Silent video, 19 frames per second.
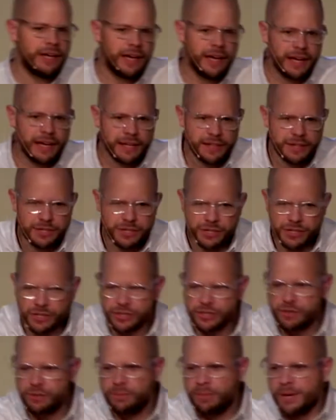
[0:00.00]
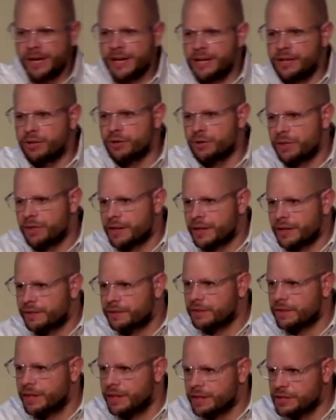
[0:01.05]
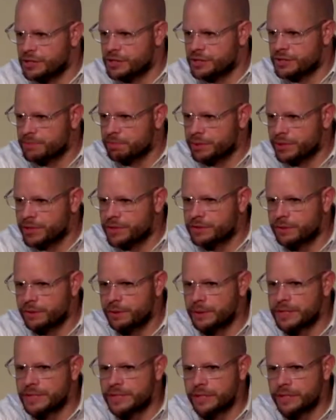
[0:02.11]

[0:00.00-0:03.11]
and there's just too many good things there to just breeze through it.